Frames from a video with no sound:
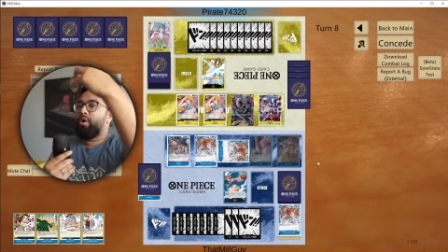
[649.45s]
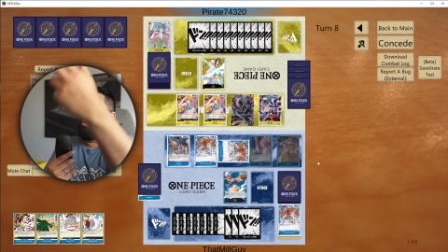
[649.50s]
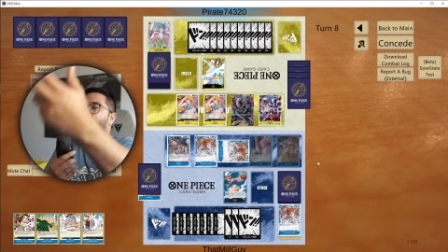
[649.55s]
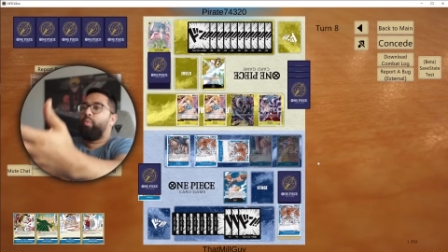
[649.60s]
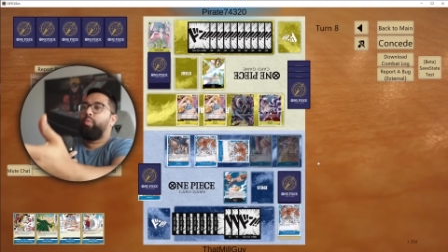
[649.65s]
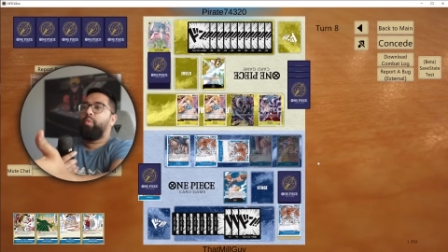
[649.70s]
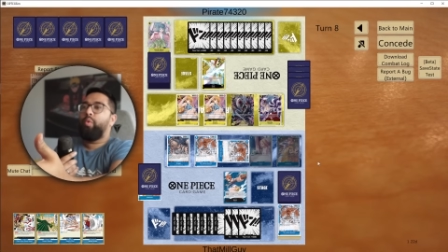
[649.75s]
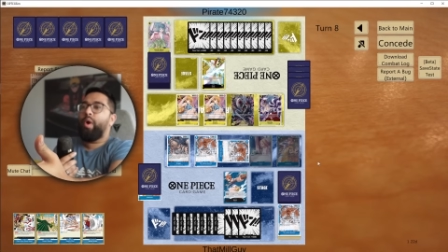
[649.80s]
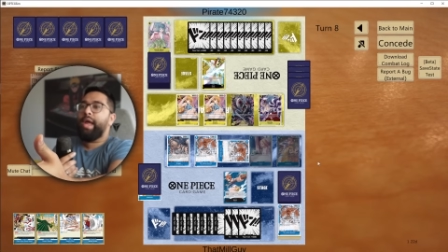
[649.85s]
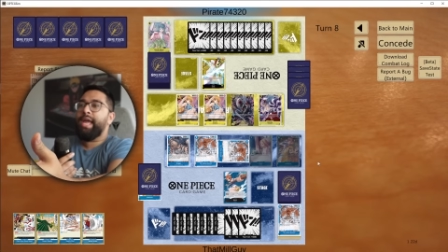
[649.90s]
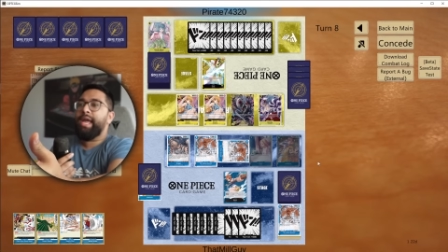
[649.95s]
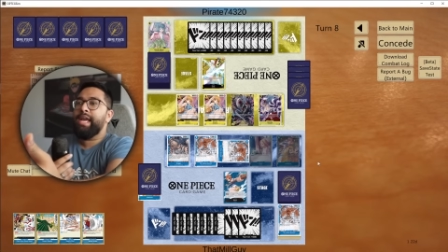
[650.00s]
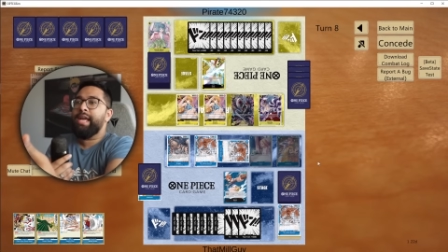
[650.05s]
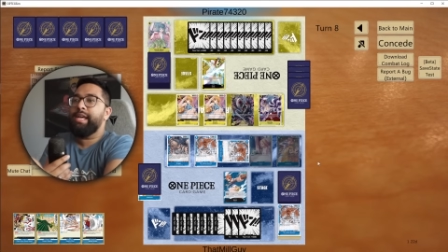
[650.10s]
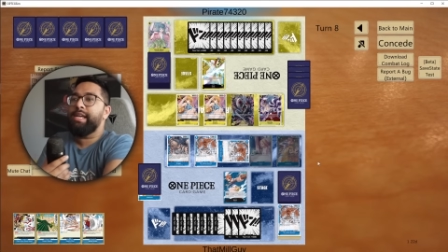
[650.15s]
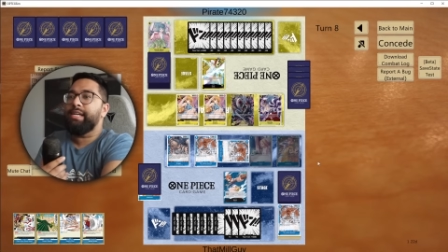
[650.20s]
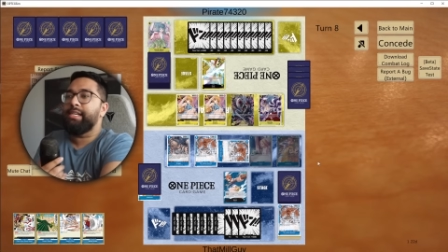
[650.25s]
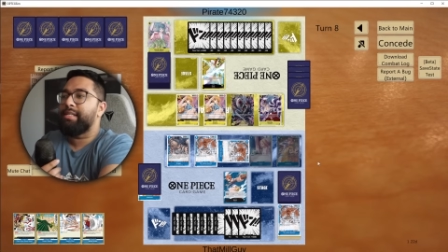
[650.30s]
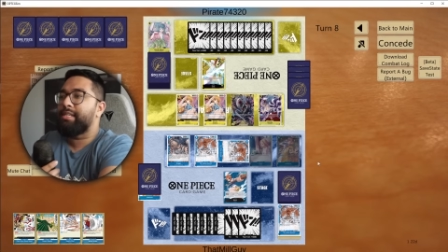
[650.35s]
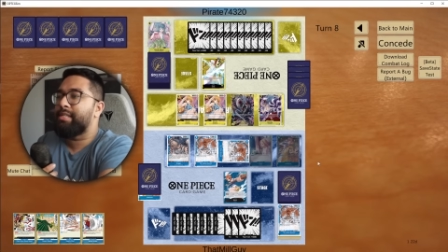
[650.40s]

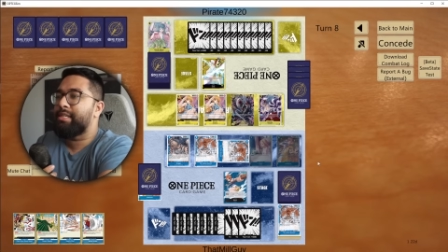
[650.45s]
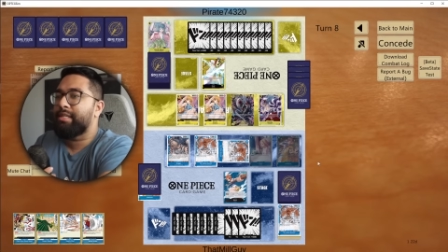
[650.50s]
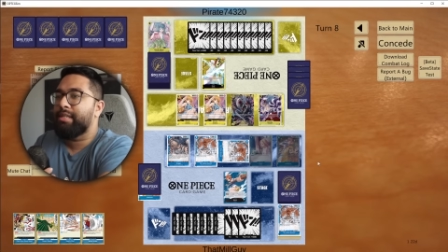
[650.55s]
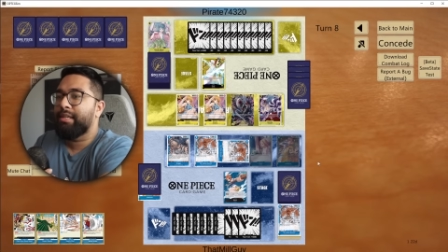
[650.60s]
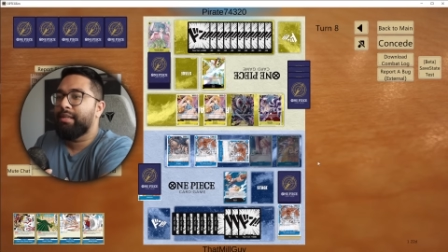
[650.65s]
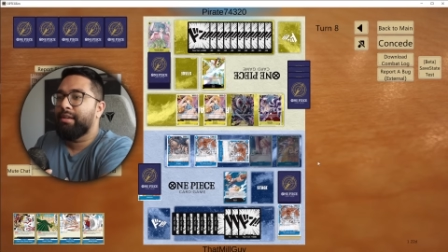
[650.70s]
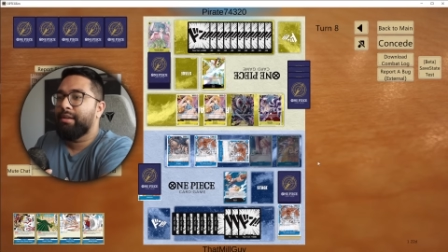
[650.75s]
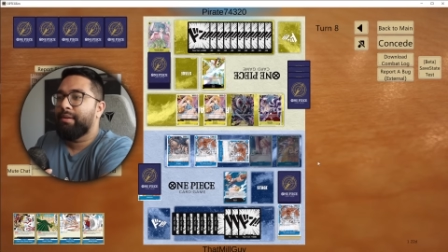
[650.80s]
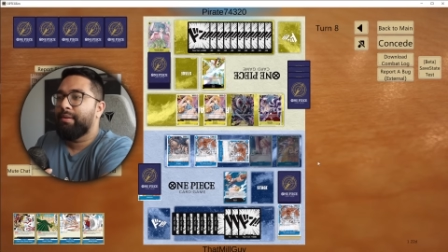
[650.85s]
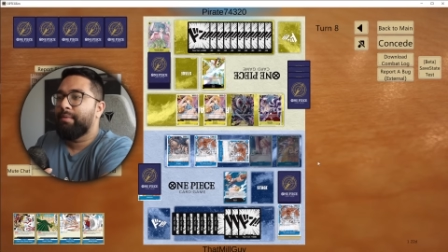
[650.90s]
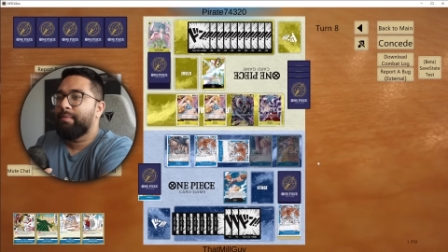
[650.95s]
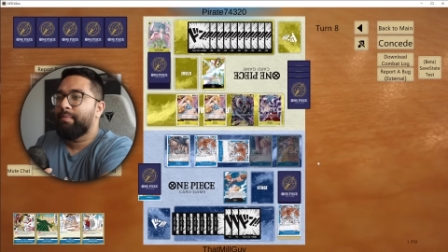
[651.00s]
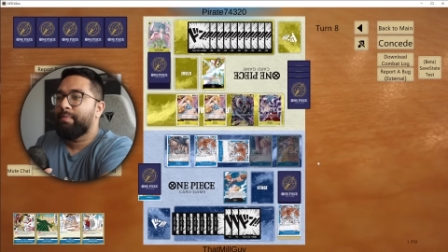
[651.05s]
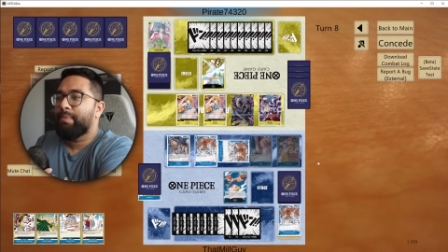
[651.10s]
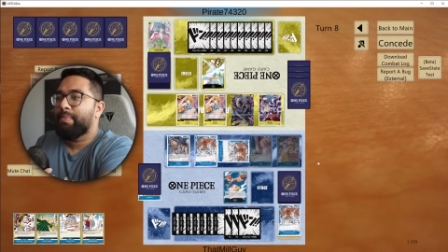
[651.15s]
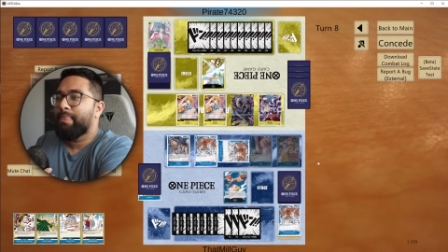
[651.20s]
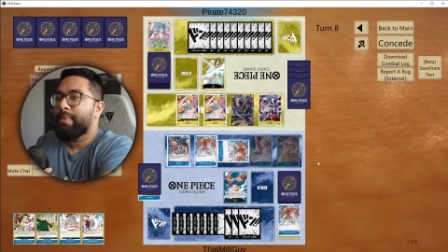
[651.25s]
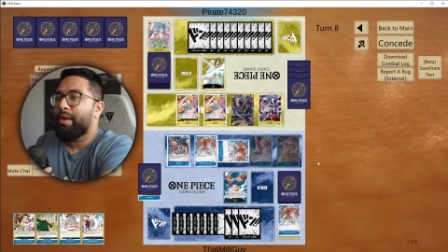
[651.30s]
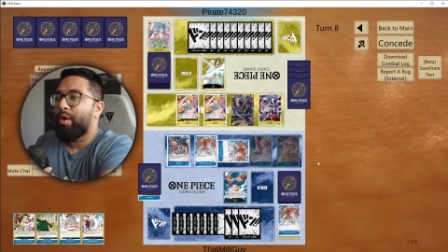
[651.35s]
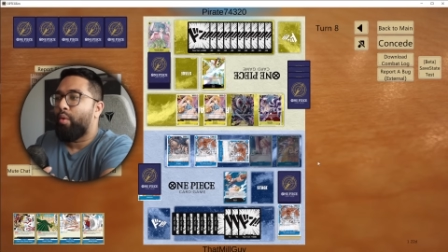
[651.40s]
Wait,
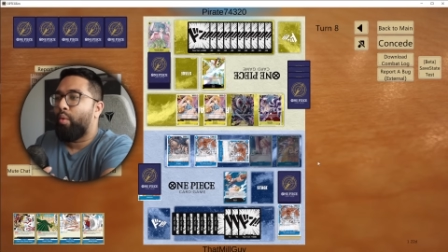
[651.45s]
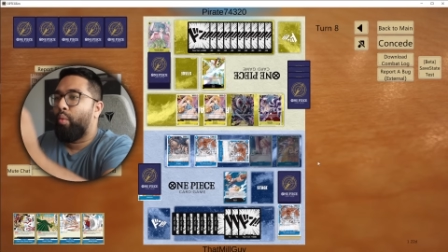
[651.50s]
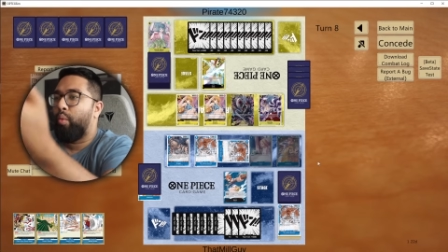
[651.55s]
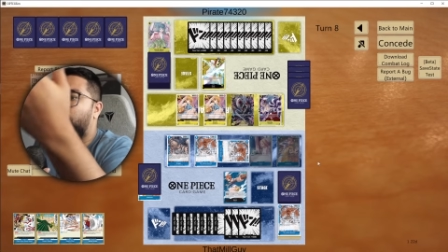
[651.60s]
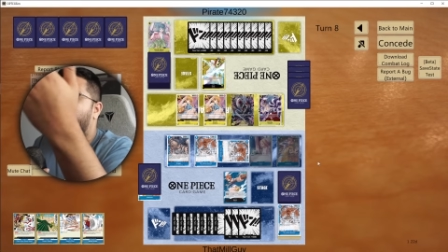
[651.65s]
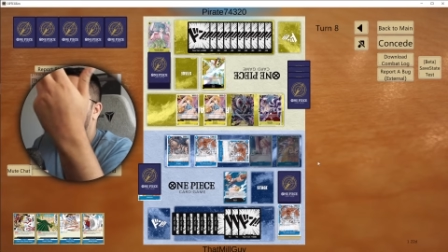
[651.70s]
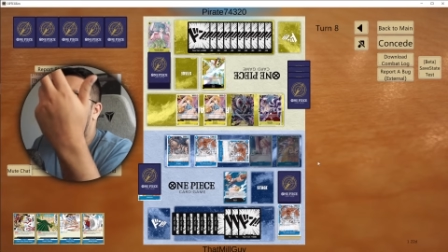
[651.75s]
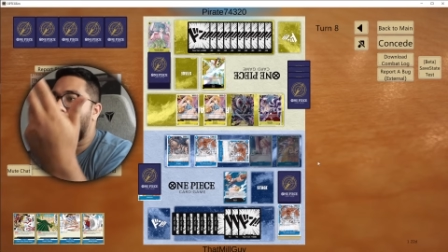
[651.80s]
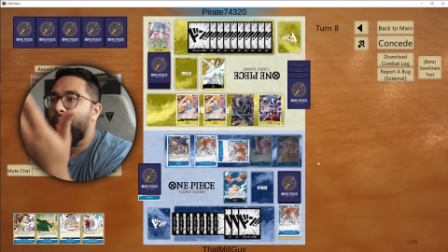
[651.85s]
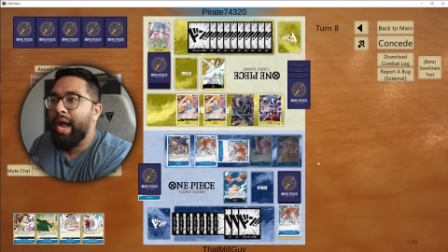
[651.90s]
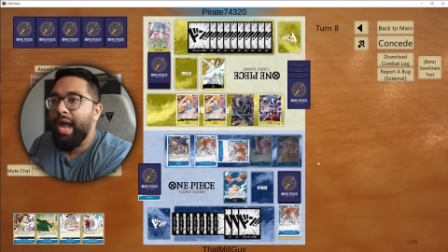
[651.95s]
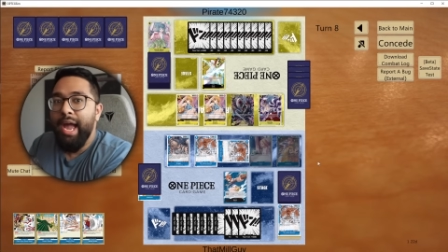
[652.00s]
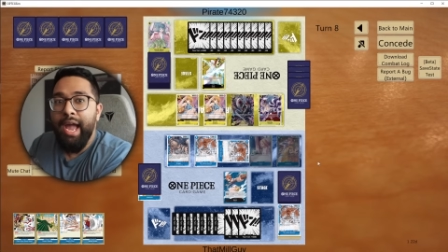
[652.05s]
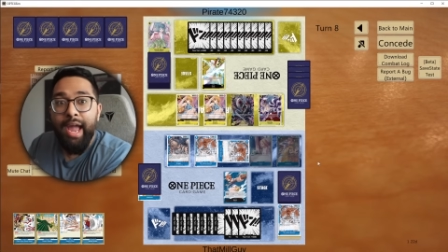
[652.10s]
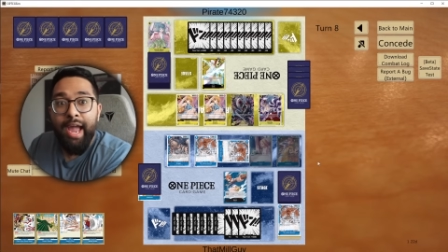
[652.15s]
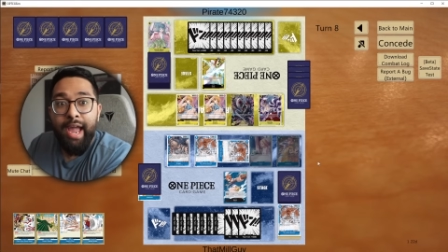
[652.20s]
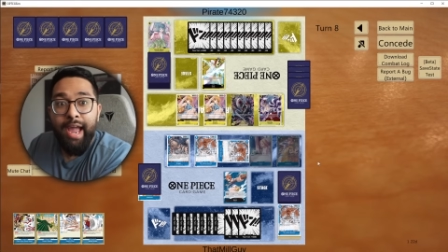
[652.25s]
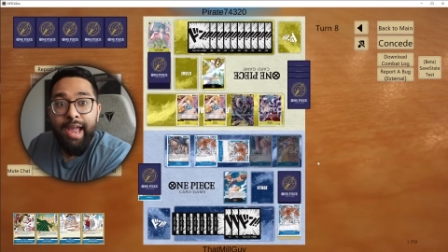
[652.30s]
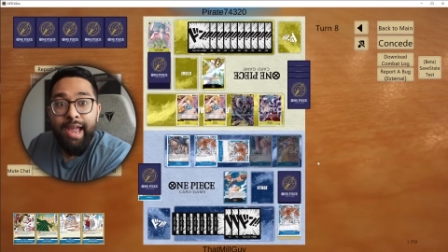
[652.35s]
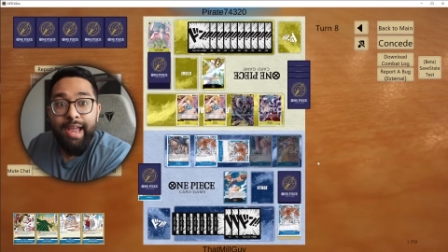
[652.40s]

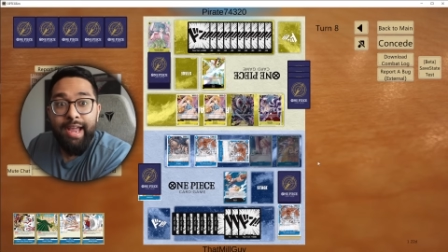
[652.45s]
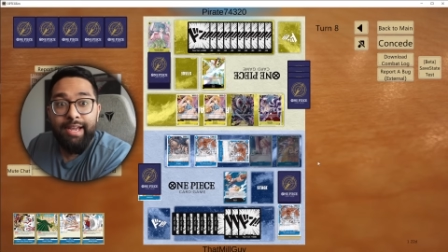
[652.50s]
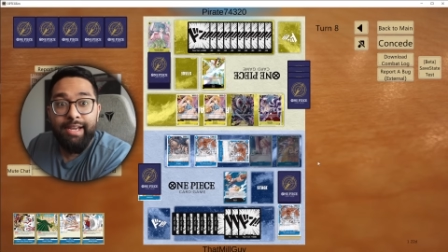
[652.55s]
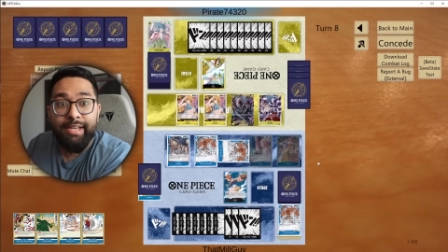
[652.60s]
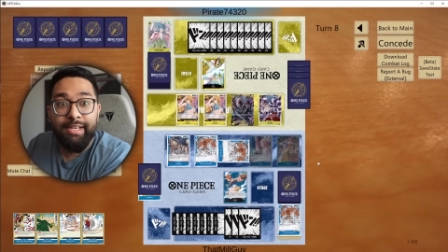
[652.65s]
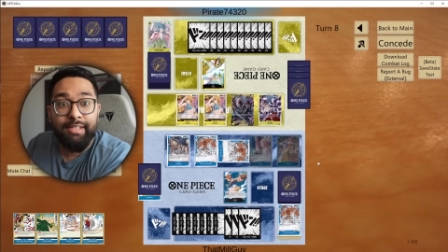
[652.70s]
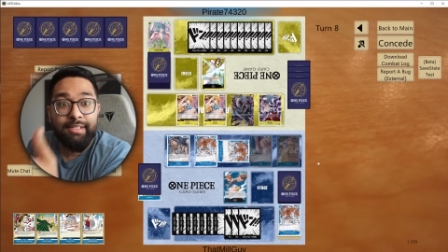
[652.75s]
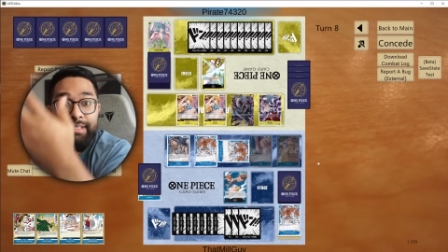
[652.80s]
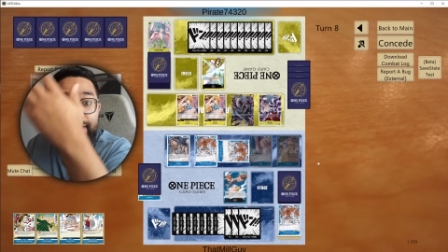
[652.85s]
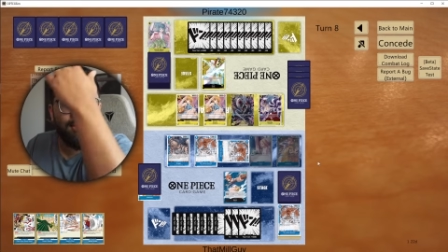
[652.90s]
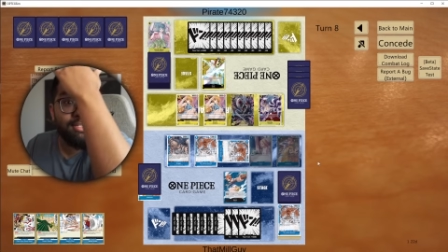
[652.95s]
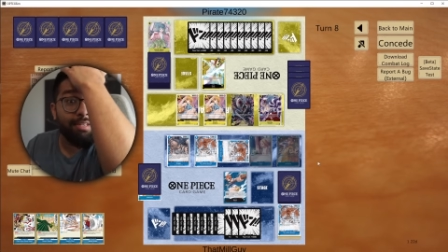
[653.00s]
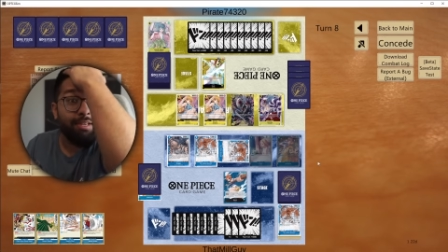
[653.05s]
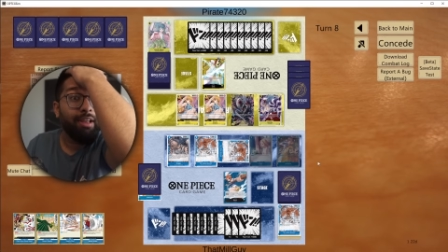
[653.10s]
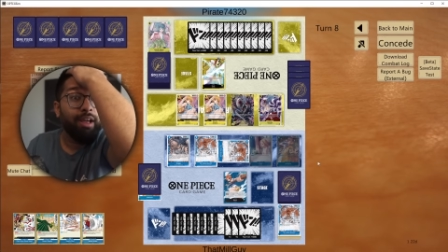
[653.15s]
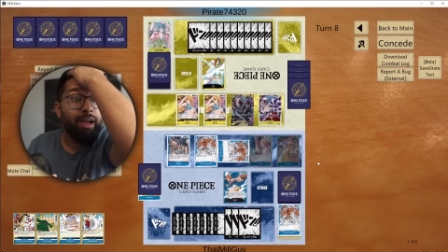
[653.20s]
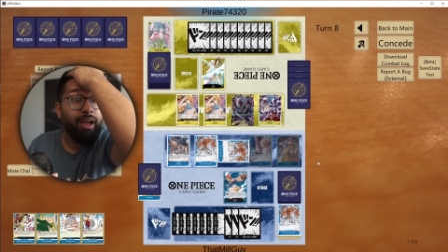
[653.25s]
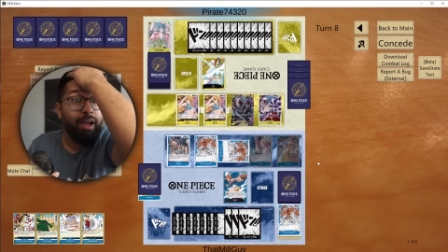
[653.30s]
wait.